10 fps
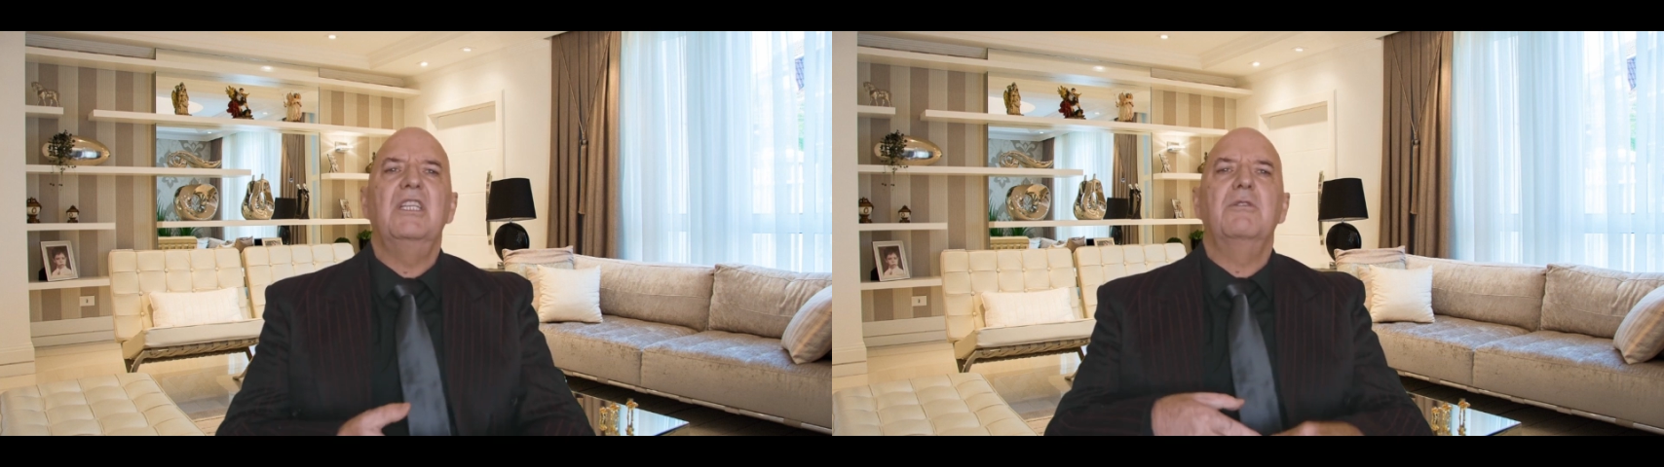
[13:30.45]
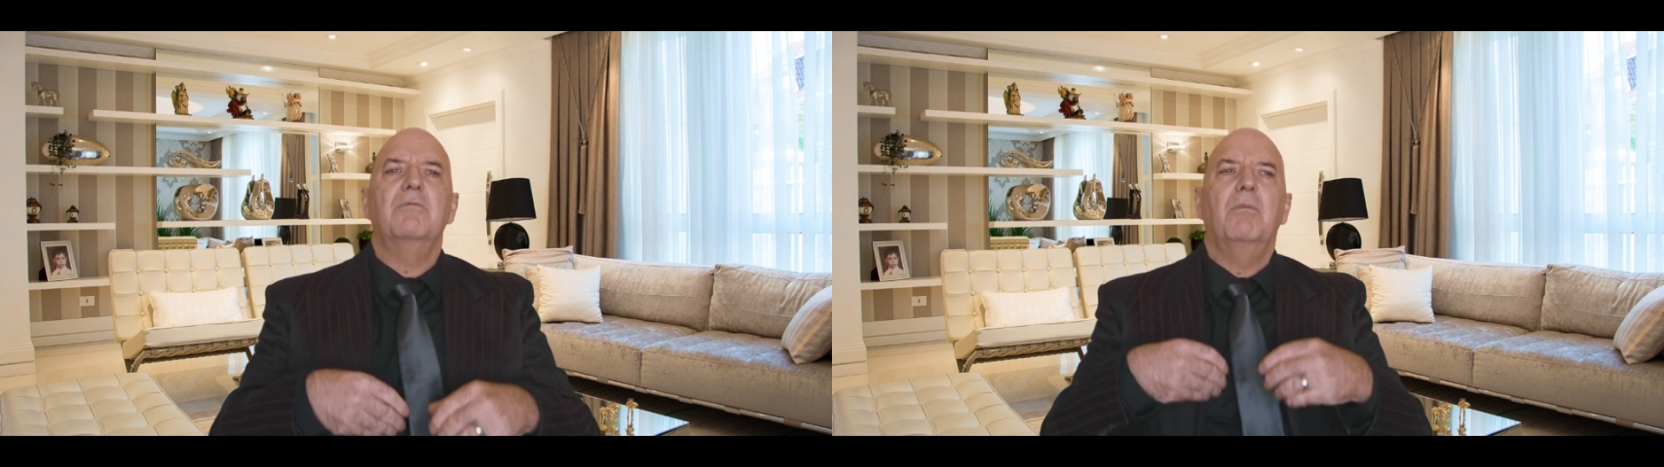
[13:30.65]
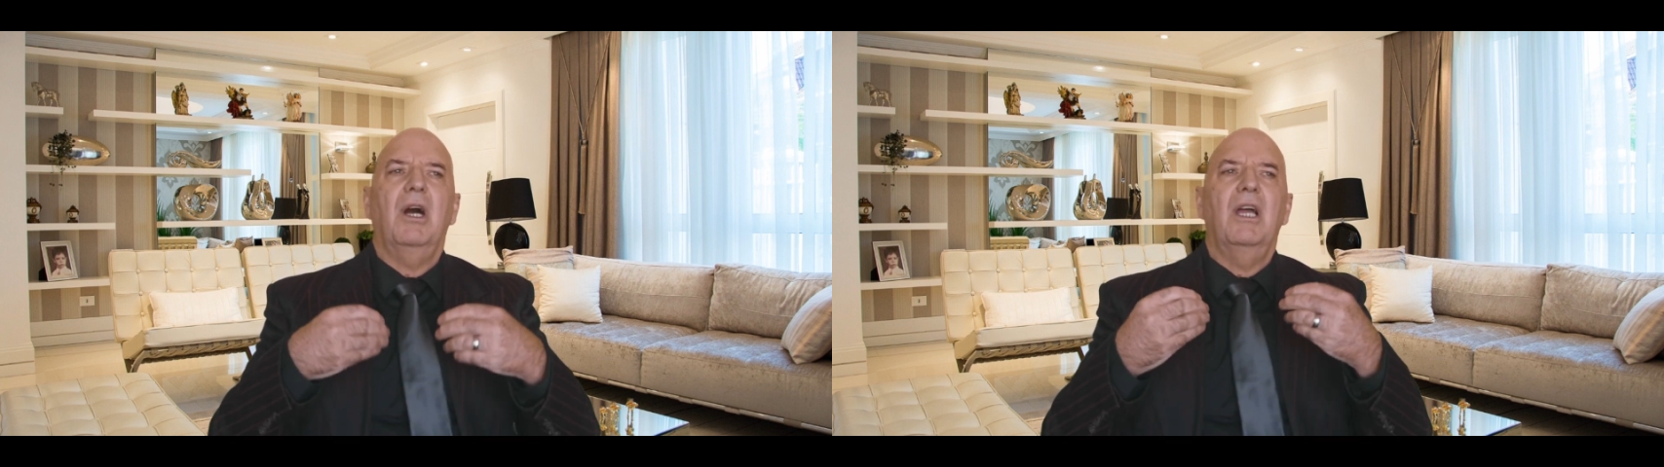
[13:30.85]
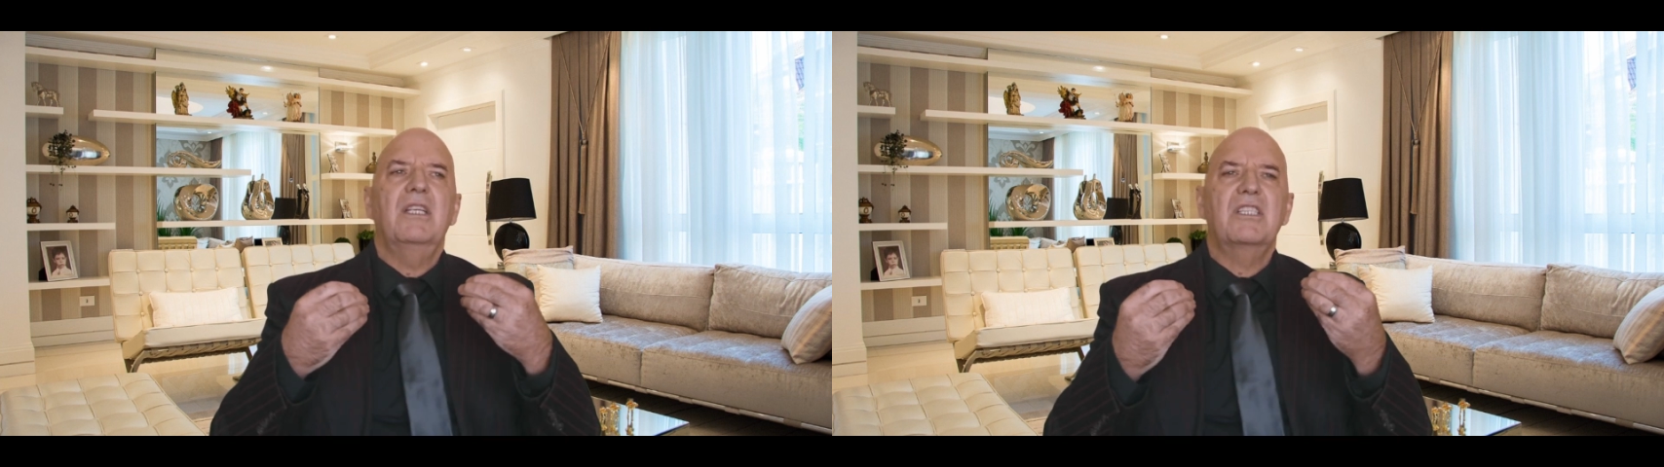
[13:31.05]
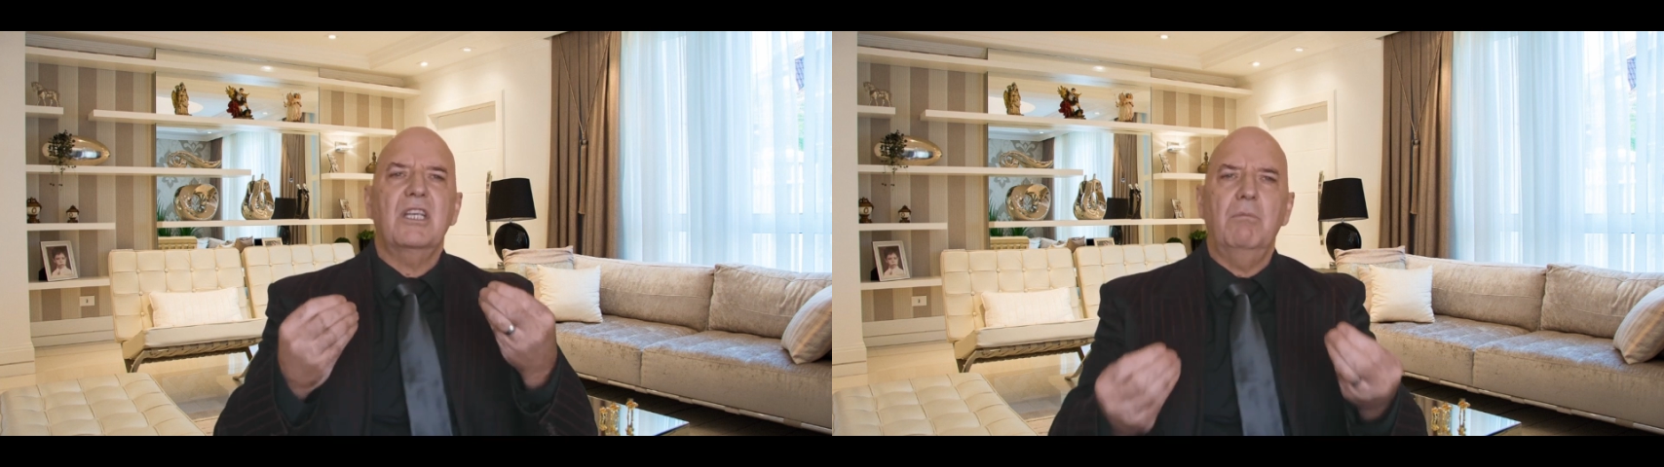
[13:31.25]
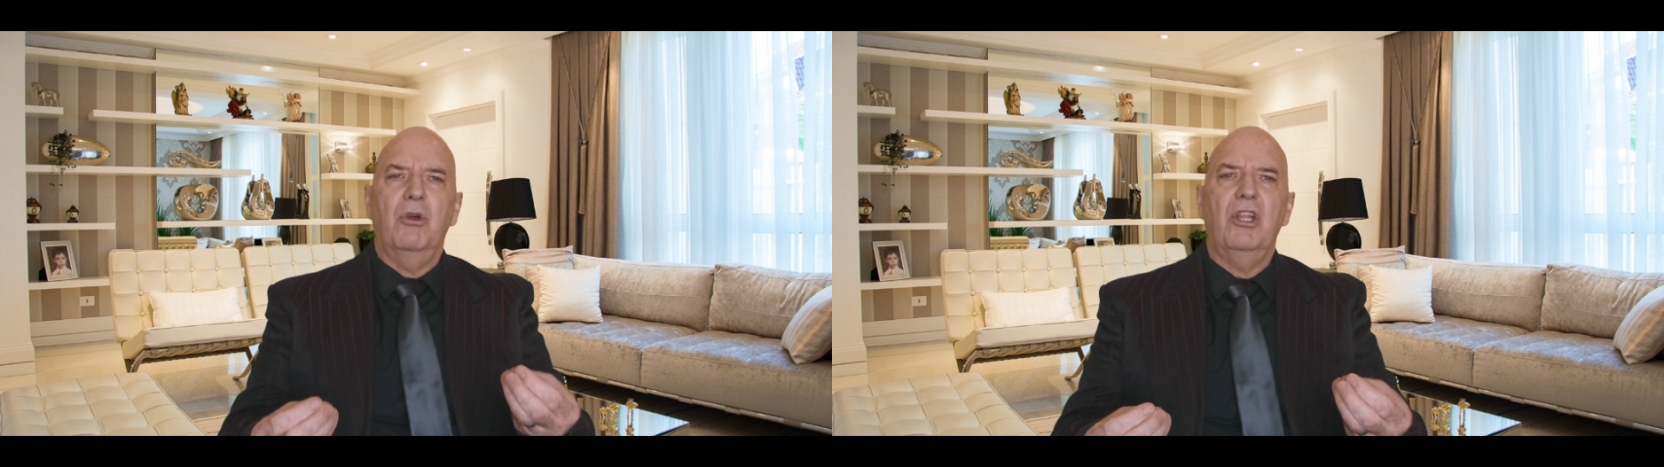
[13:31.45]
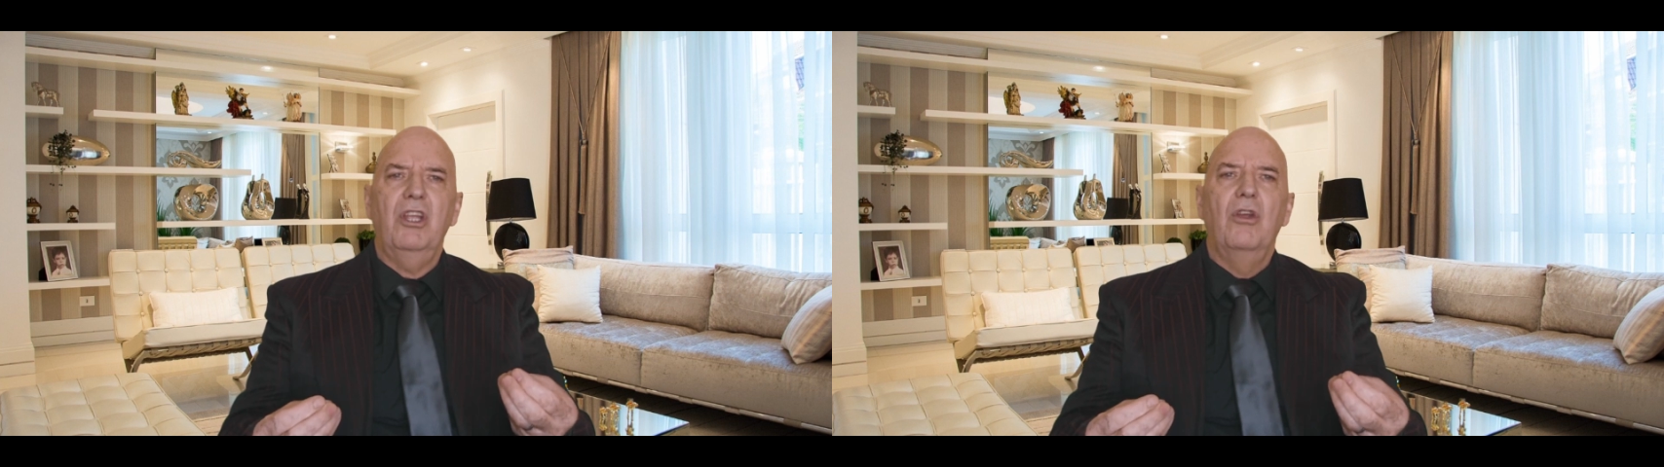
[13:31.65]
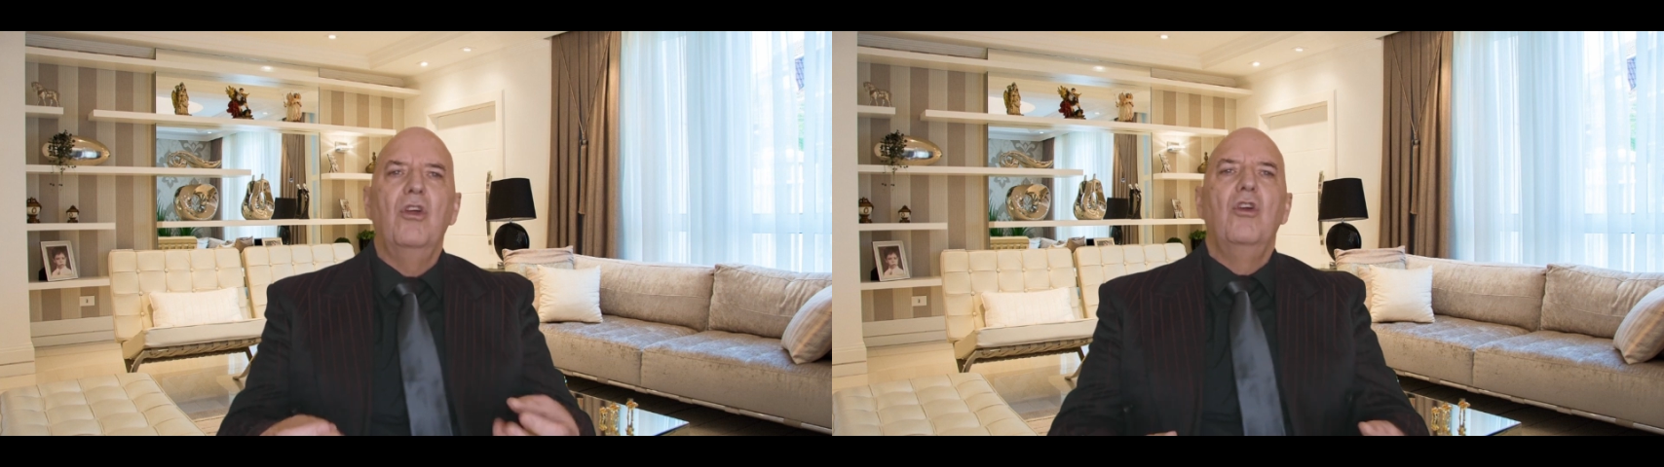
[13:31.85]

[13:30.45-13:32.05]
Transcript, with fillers: is by somebody